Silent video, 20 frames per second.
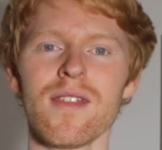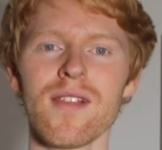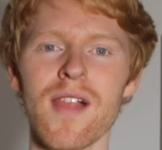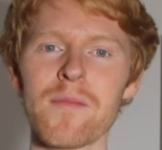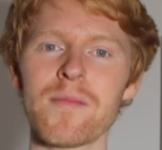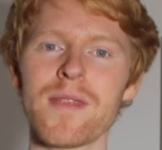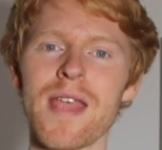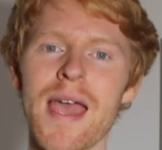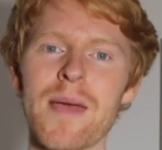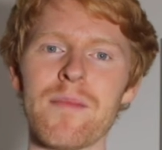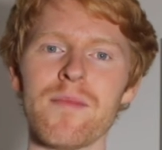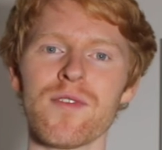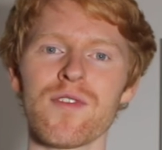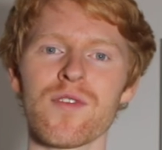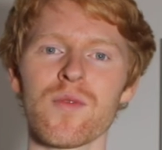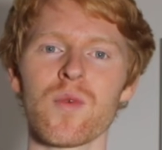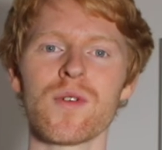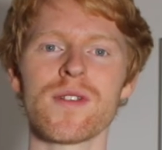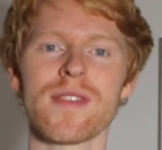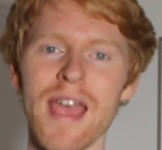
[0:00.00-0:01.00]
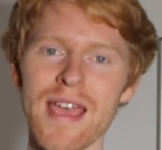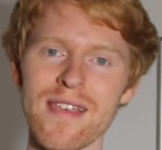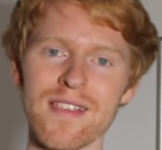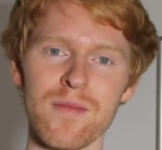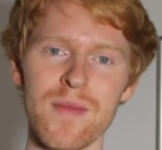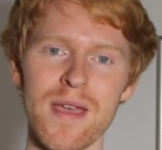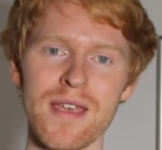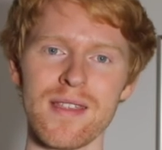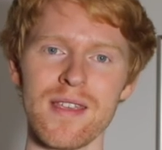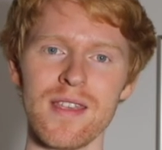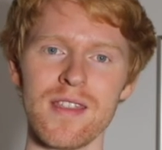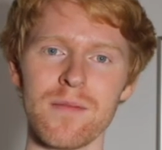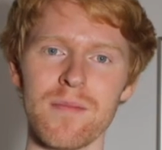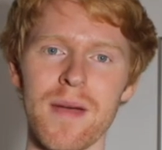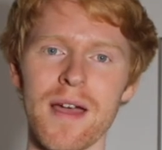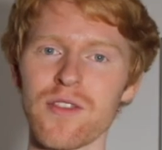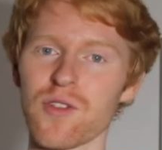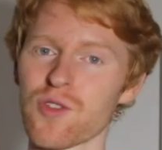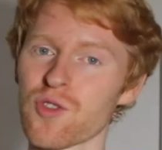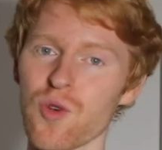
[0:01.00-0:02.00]
The Lib Dems were
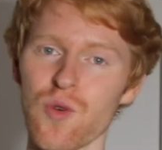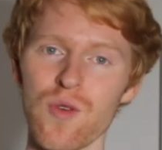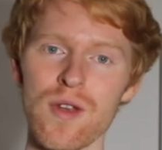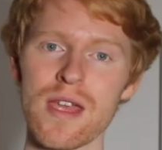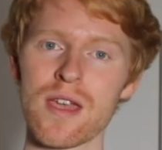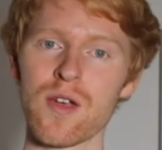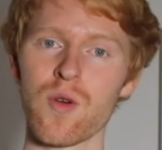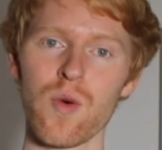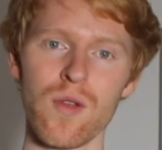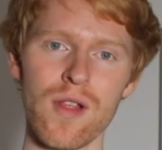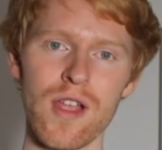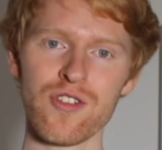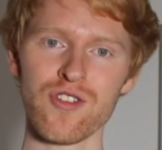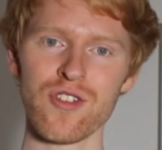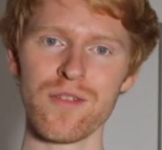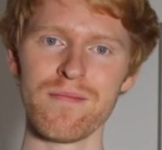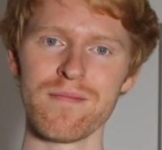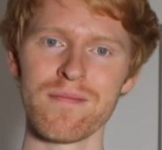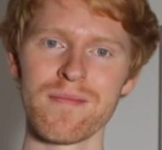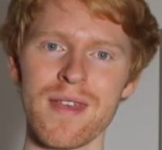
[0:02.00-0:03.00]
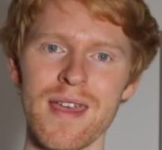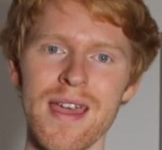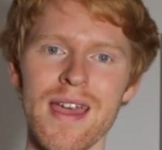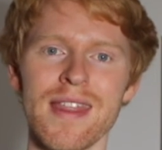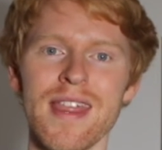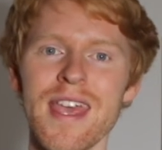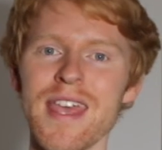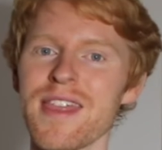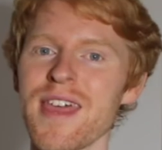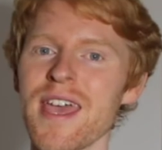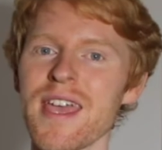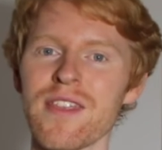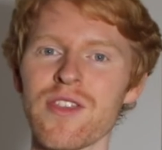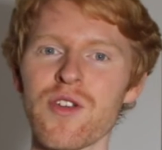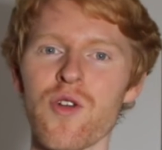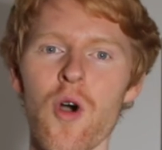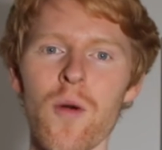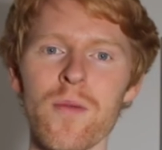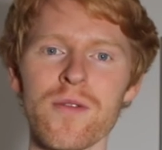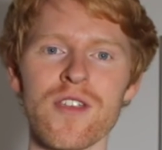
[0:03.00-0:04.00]
decimated by their Tory coalition. They
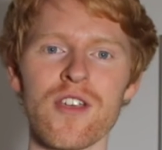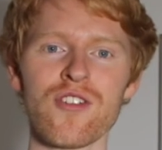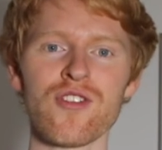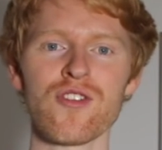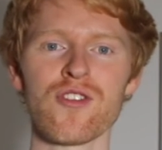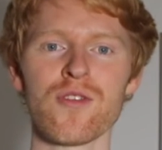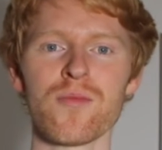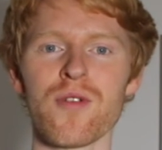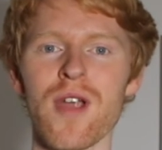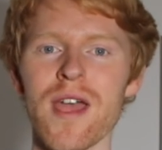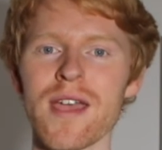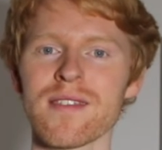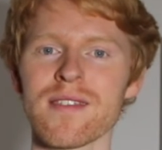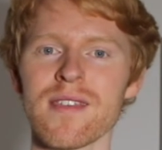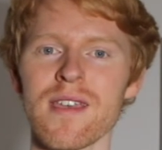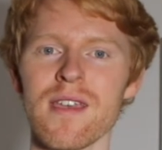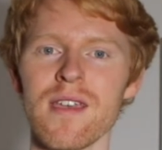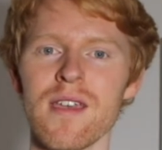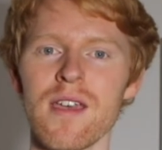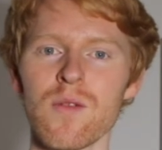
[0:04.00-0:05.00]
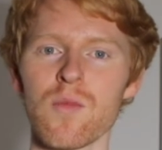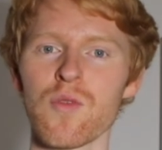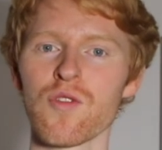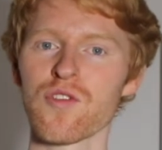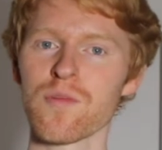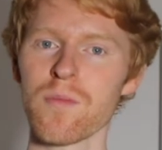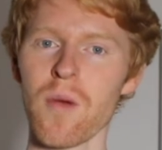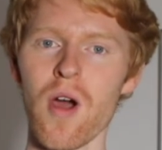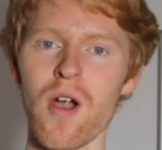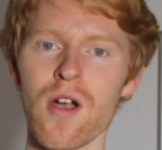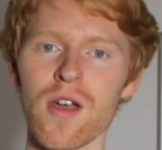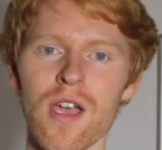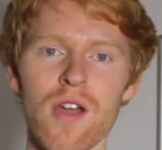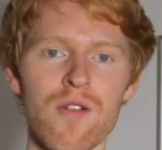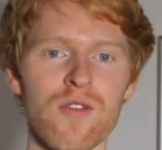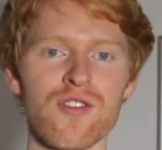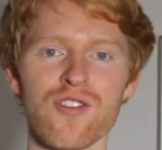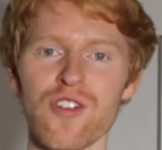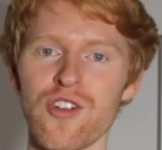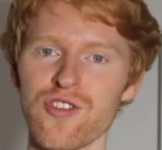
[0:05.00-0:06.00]
think their opposition to Brexit will spark
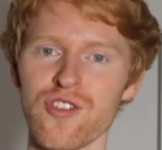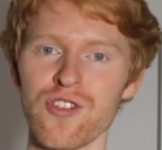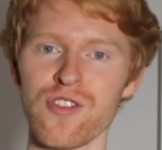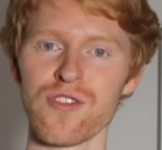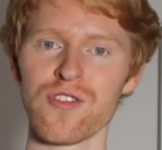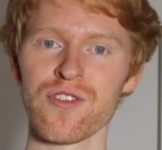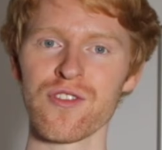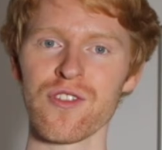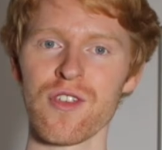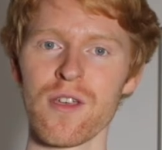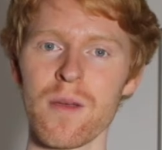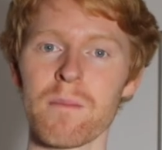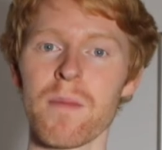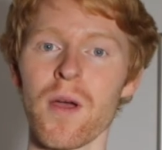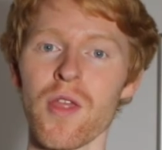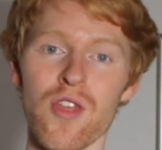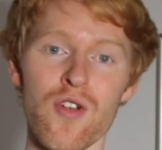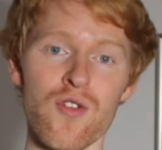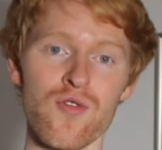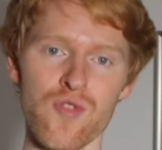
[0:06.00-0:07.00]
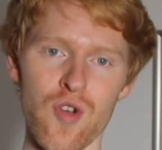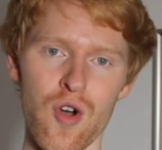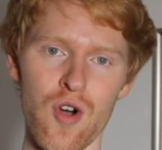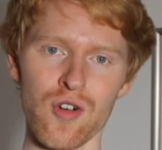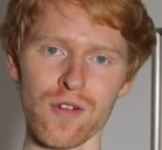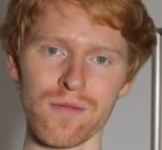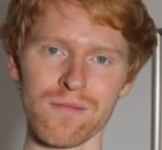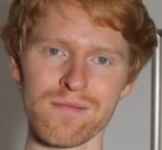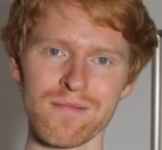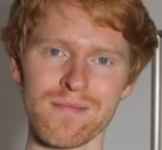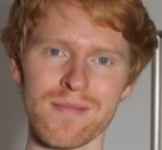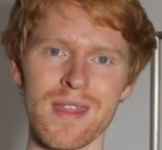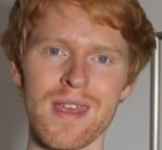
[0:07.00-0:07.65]
a resurgence, but they're wrong.